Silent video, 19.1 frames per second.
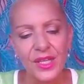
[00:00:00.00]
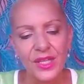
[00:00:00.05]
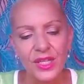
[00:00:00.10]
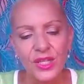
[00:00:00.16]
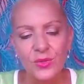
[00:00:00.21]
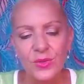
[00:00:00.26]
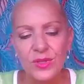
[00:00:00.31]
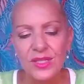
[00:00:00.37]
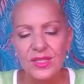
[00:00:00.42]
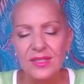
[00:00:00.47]

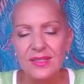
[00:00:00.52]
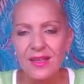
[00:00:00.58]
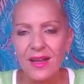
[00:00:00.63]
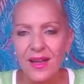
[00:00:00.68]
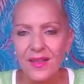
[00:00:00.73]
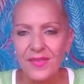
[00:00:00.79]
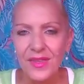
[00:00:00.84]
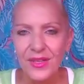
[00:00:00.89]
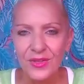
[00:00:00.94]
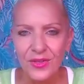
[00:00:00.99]
You would
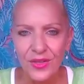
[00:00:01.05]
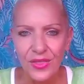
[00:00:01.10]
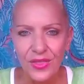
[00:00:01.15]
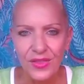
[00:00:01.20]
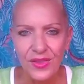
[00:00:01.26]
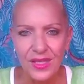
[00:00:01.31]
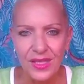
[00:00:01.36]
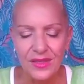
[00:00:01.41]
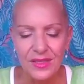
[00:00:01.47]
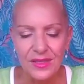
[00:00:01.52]
decide that not a
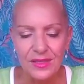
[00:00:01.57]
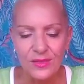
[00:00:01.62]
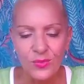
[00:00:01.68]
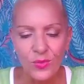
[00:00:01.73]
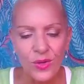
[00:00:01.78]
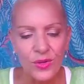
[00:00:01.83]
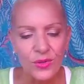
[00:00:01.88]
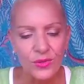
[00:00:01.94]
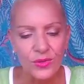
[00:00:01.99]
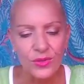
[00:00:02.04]
thing in this
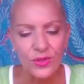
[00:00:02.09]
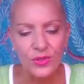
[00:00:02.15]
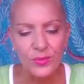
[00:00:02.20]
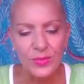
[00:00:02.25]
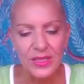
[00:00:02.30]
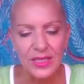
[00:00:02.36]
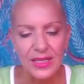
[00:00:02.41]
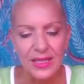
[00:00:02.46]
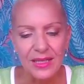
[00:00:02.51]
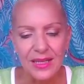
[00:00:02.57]
world could
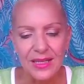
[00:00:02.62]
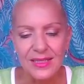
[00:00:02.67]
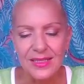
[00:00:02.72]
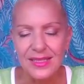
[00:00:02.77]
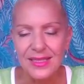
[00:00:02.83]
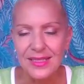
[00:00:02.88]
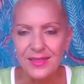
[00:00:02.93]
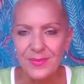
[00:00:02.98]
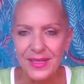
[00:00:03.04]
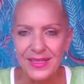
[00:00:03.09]
be
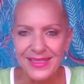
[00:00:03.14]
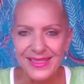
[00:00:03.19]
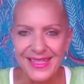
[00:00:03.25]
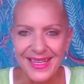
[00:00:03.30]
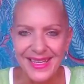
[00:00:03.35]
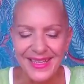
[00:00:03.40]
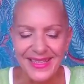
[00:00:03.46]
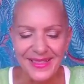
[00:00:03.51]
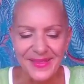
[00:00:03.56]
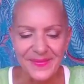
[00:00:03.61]
classed as
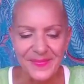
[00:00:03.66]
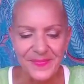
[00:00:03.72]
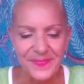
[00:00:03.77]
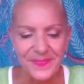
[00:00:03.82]
mundane,